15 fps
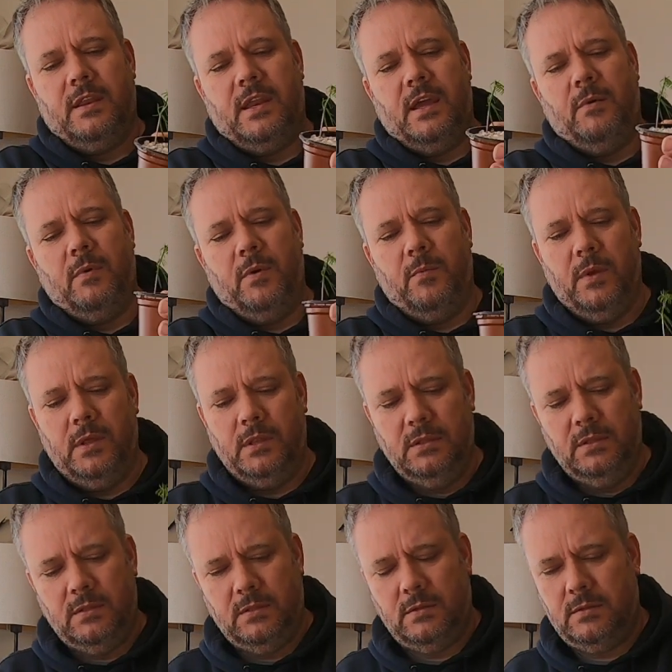Now we
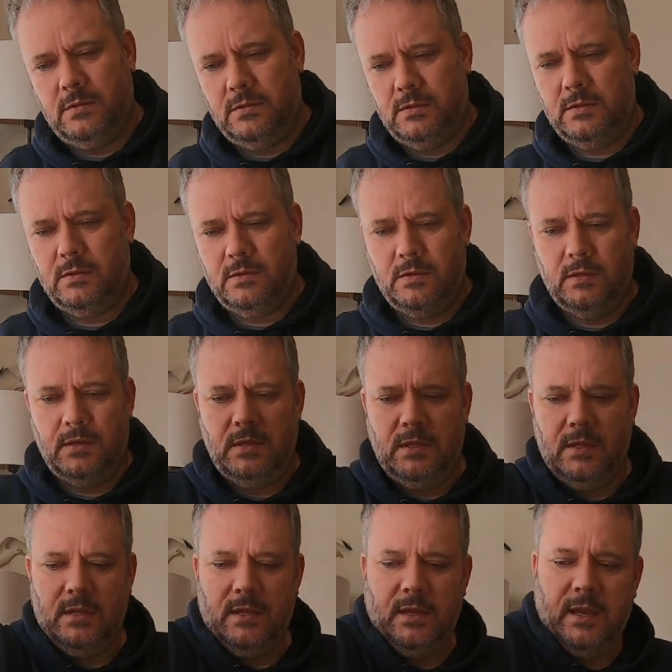will
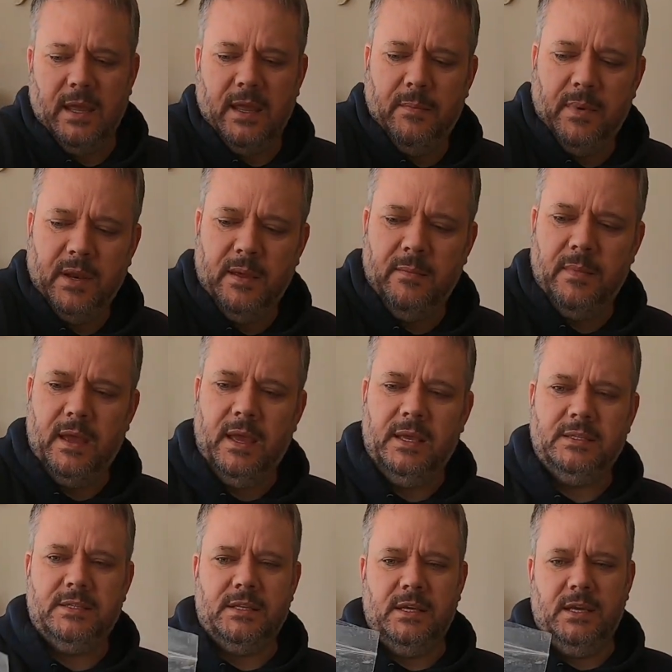label him
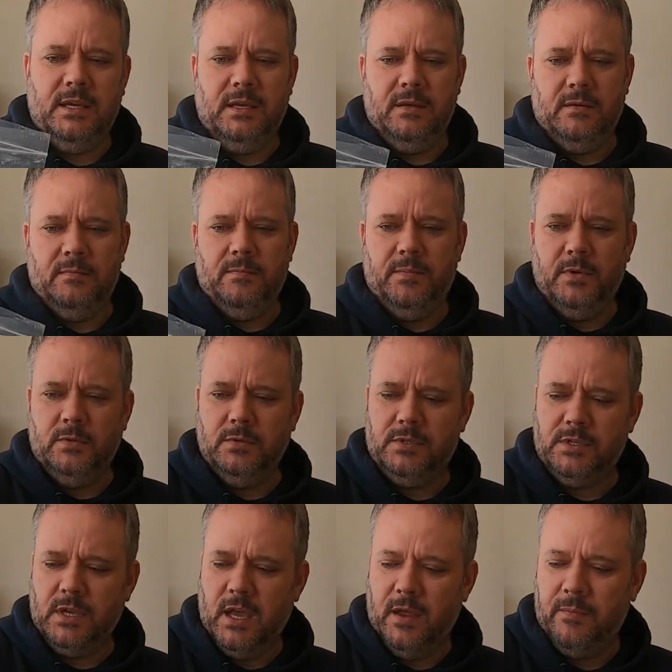as the Bald
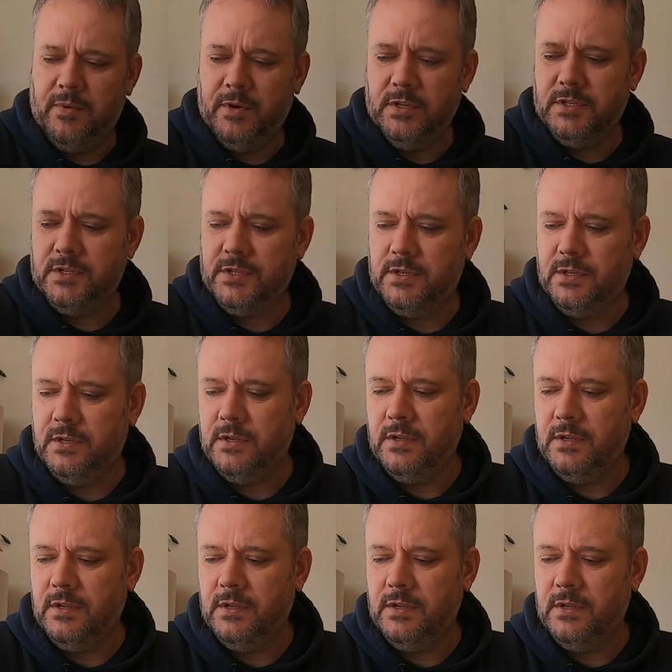Cypress